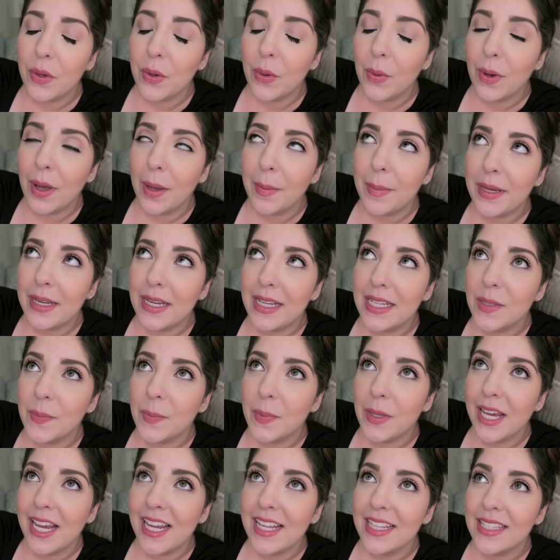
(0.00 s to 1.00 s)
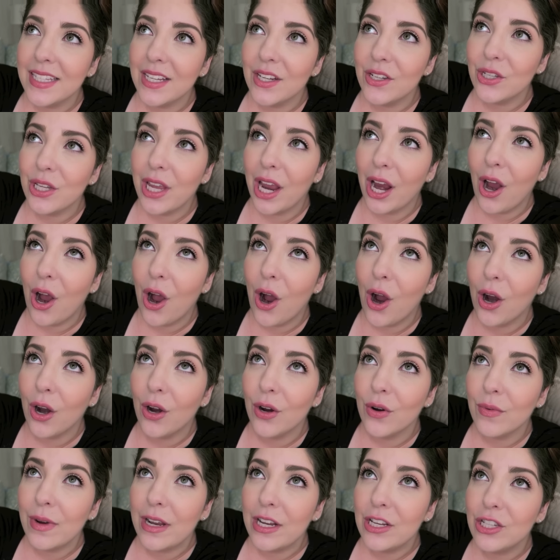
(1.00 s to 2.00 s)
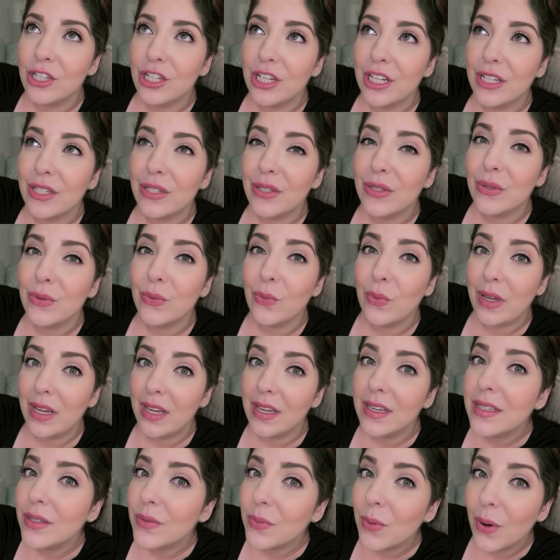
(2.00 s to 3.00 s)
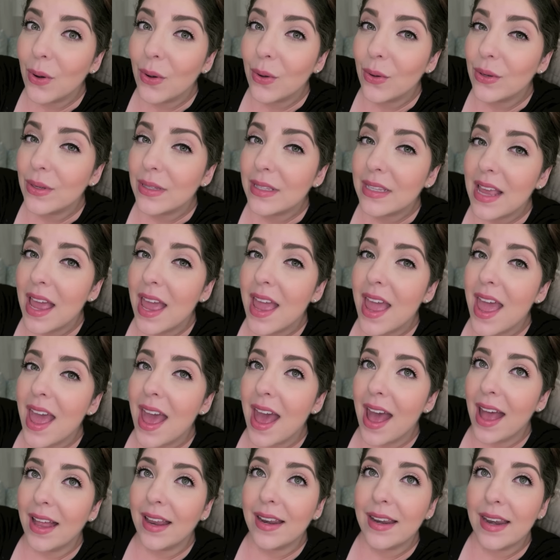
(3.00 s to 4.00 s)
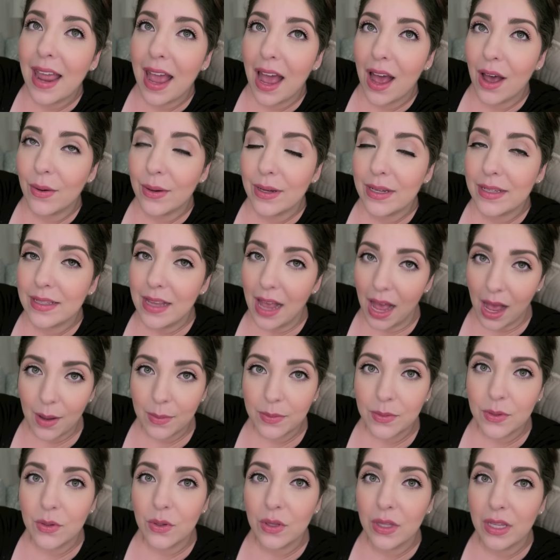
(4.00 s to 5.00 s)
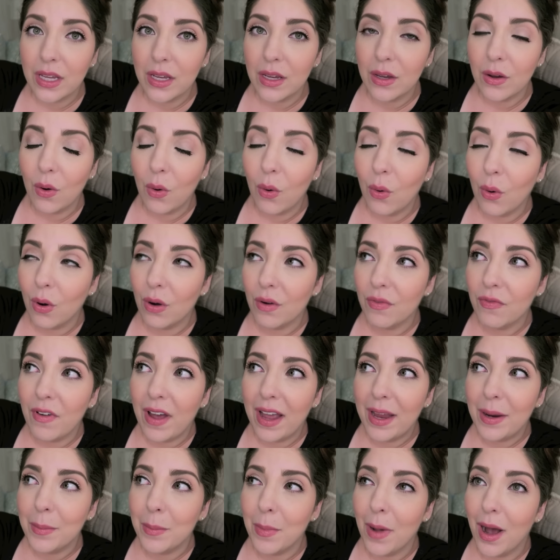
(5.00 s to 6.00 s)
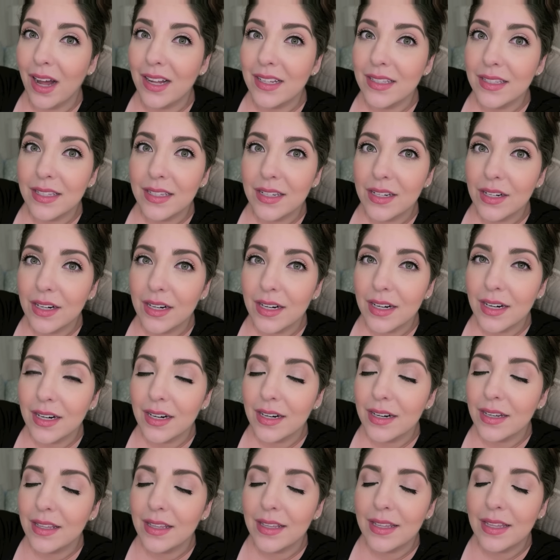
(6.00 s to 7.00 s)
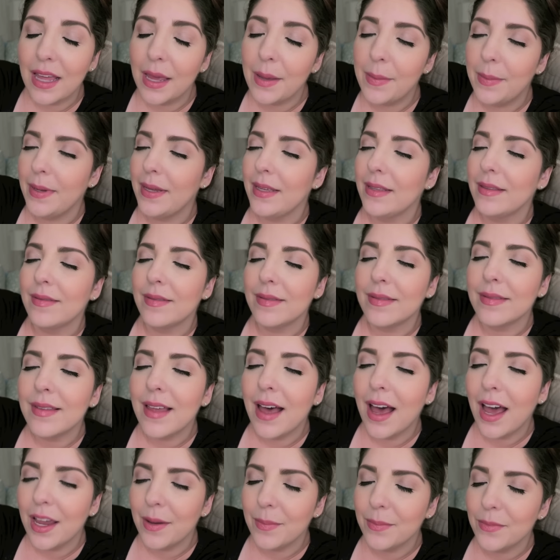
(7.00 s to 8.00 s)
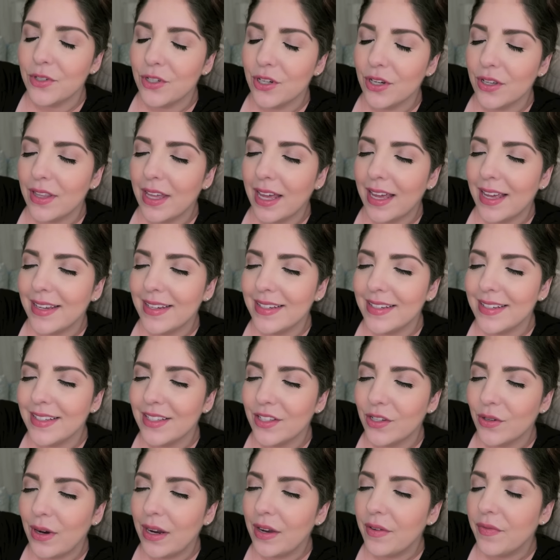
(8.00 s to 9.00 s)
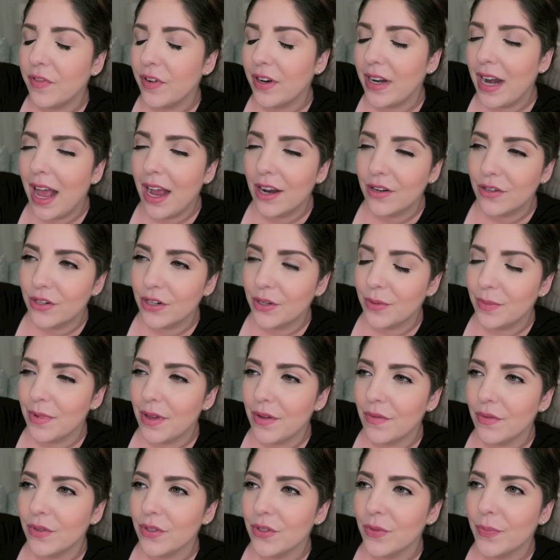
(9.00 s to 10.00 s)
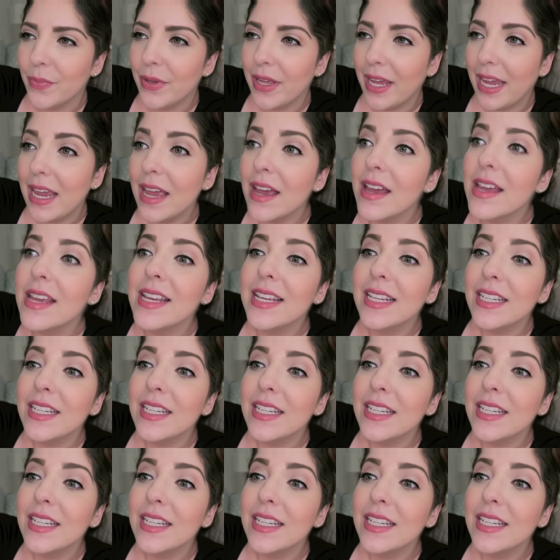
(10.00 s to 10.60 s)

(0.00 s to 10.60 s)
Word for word: You. I mean, he's played such like heart-wrenching sweet roles, and now he's absolutely horrifying monster. I mean, I'm sure that is great for an actor to be able to play